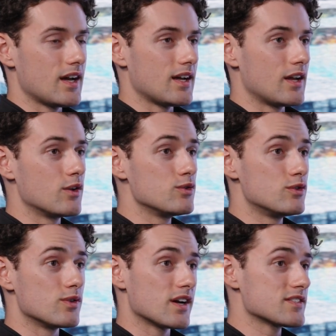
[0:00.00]
I know you
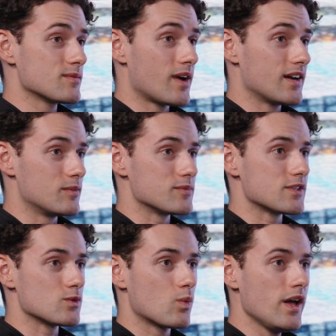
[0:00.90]
do custom items
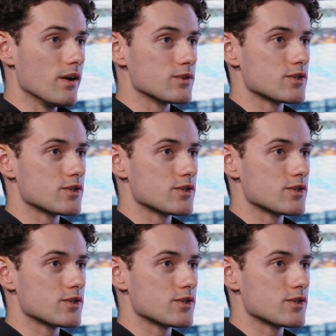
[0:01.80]
as well.